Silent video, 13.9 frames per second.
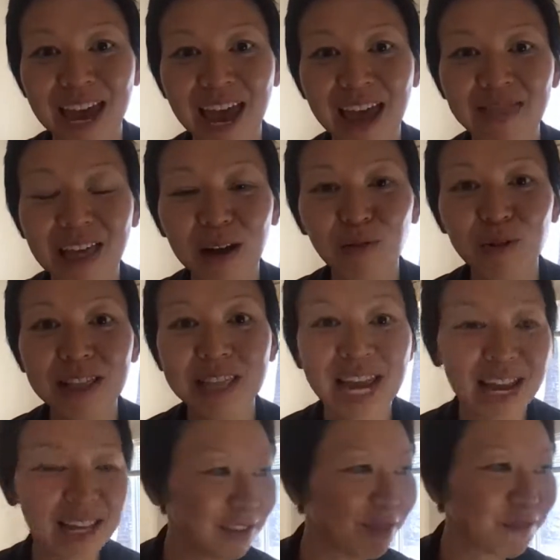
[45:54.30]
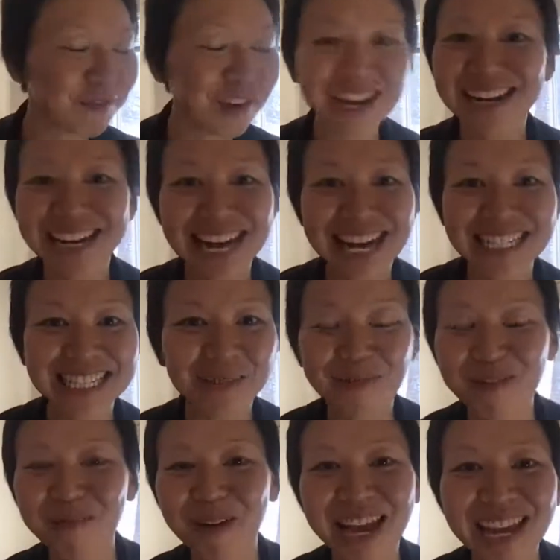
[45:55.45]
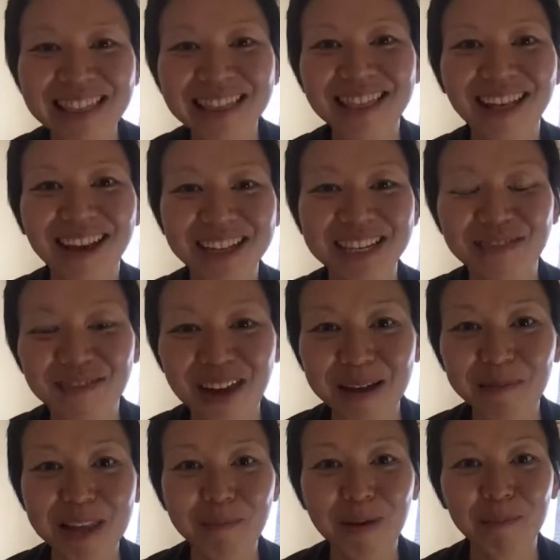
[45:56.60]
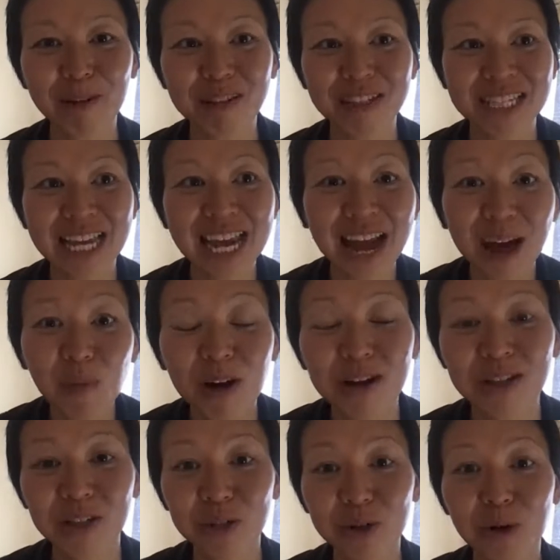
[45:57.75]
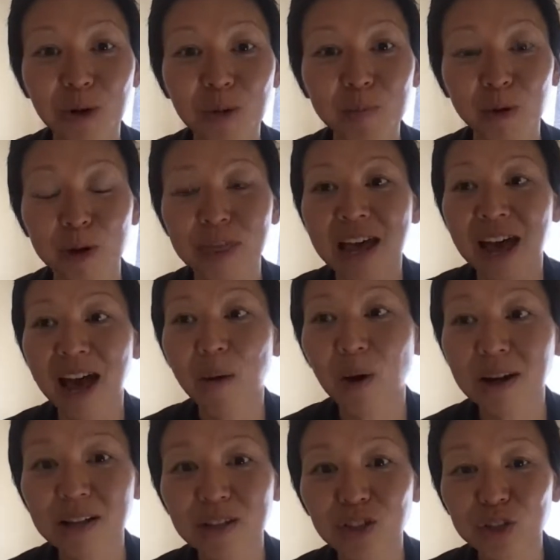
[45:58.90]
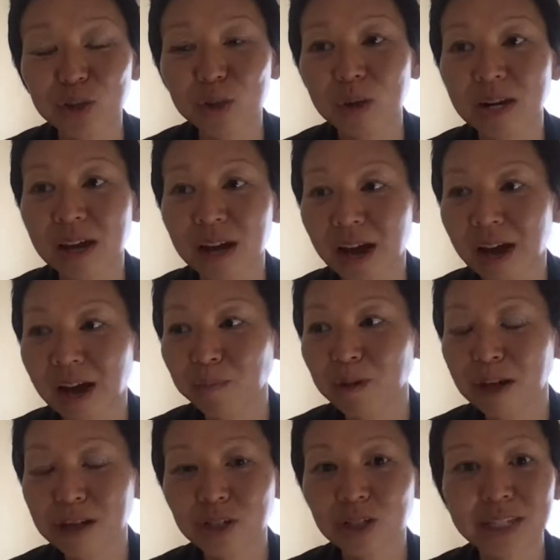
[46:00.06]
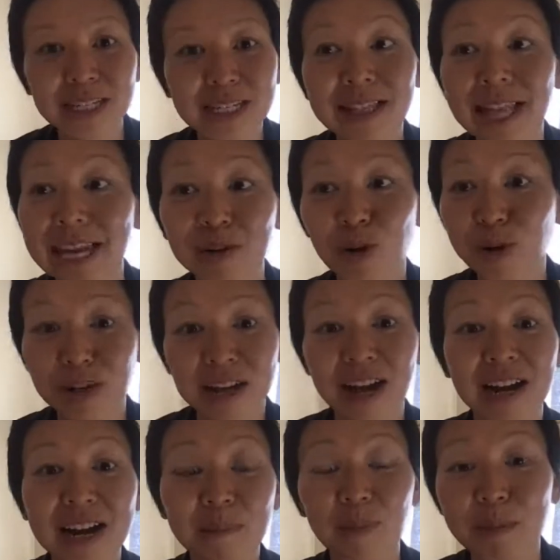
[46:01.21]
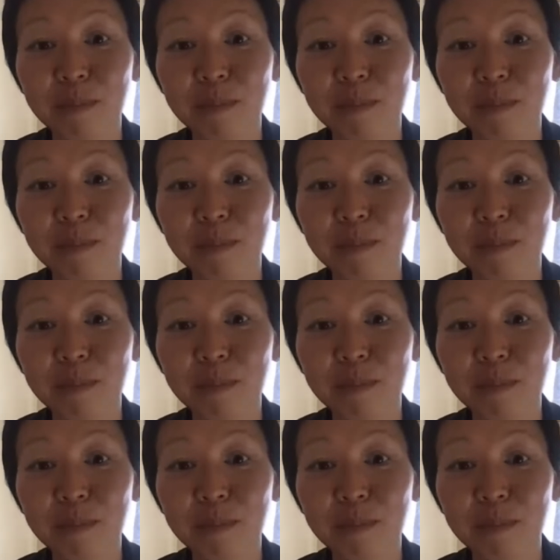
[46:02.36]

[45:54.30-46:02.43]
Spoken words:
and that really I had to fight against some of my in-laws and family members to say, I want to do a home birth. I want to do not just delayed cord cutting, but